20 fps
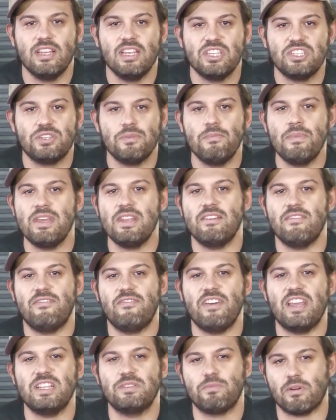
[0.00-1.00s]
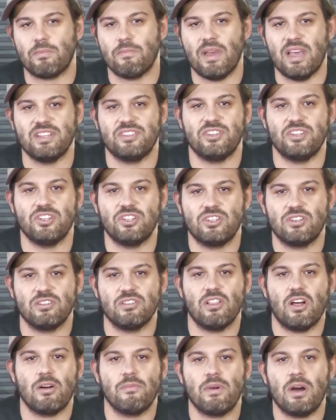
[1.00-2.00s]
submit a Facebook message to
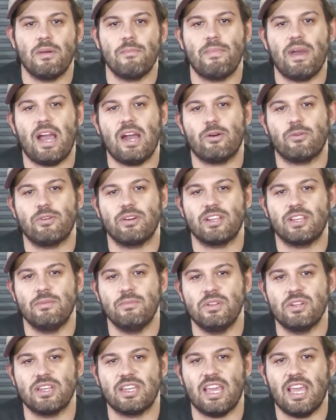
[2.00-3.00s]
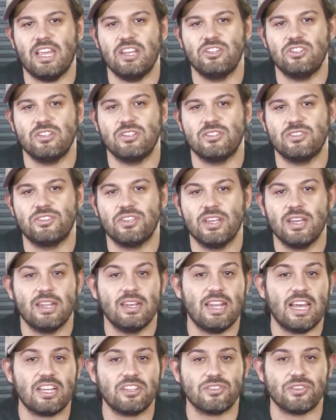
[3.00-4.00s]
Longmont Power and Communications,
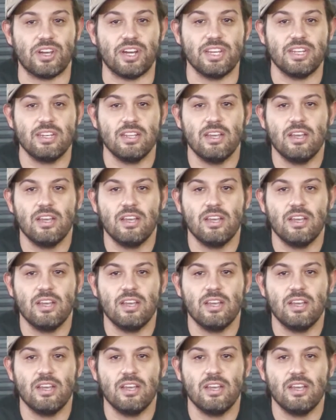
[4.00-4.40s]
next slide,